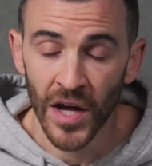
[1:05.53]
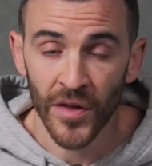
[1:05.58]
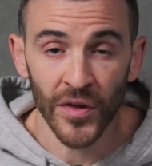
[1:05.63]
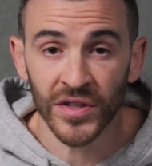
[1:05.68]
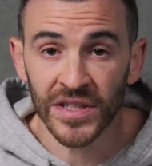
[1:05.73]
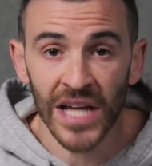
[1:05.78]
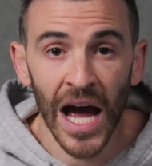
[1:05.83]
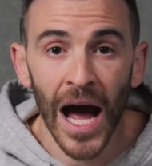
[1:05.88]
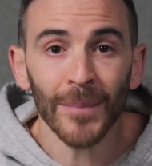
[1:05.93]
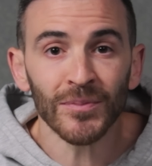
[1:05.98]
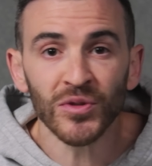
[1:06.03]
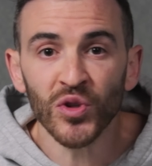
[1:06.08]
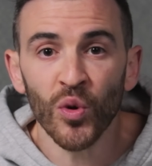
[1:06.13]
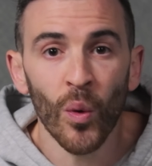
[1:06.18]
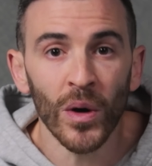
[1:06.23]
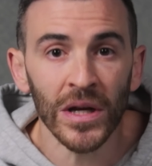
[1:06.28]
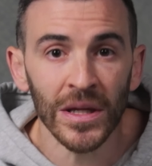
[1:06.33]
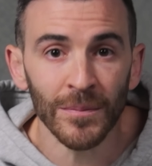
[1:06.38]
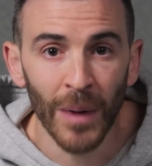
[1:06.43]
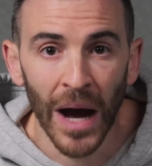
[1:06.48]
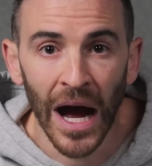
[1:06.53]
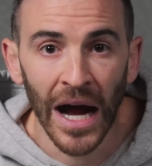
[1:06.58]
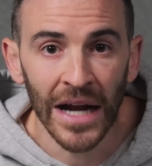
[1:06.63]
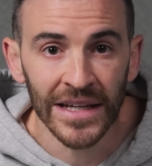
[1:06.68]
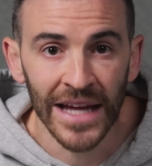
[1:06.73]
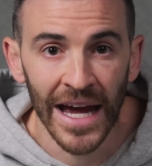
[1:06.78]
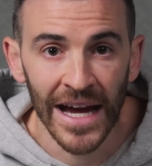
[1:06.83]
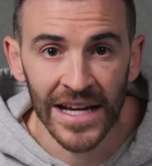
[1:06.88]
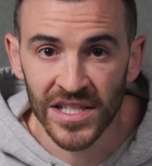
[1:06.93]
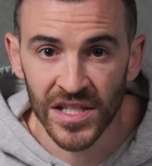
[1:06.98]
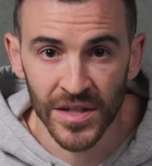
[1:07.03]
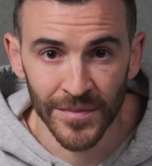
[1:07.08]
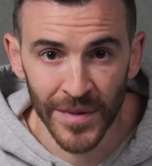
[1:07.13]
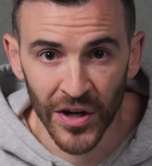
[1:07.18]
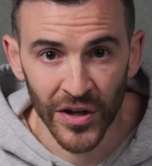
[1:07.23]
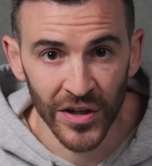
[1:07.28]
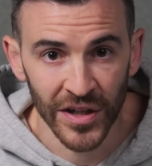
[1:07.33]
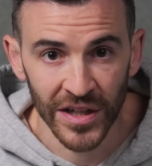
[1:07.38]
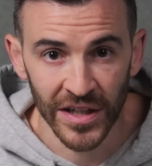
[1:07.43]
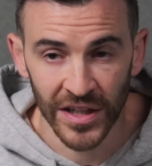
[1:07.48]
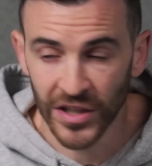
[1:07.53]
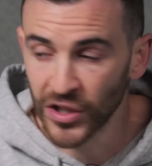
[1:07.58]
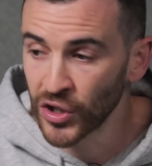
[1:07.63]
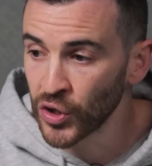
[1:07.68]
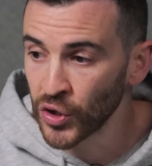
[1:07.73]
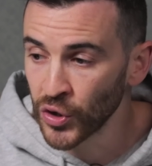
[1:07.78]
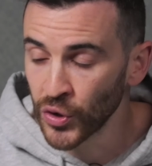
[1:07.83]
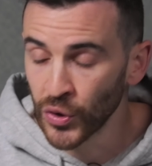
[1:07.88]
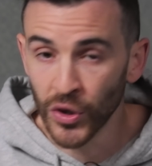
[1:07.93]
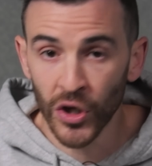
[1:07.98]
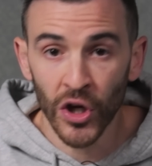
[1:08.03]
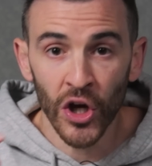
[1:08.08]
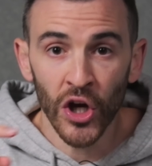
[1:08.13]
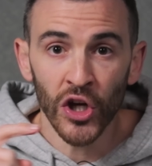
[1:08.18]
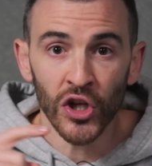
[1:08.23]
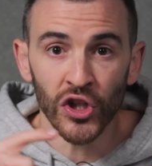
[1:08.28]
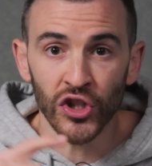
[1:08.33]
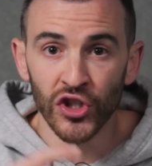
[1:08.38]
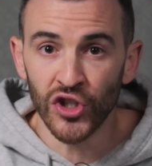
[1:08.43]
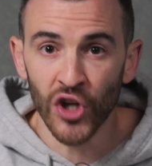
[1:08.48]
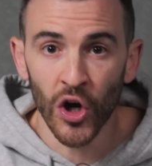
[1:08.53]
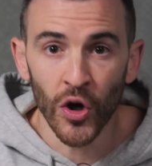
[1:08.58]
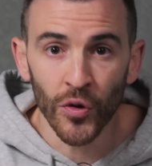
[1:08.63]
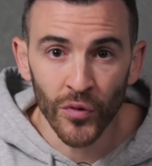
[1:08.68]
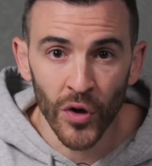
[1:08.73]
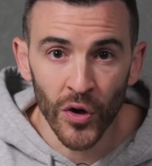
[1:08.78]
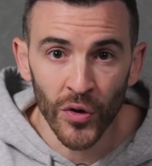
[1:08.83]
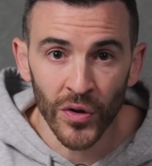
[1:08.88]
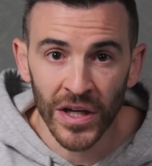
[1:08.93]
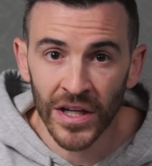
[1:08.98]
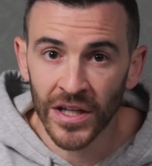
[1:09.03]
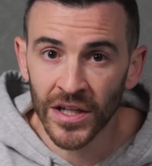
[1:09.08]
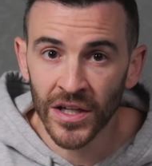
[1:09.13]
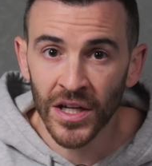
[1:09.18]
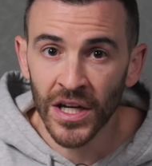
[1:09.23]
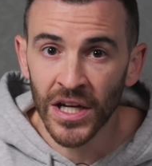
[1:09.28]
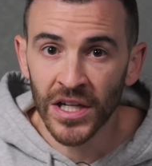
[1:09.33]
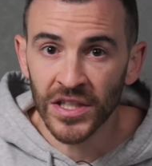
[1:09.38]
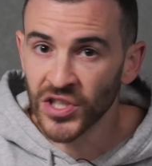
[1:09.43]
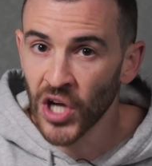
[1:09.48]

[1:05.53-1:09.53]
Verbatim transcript: The top 20 podcasts in America include Joe Rogan,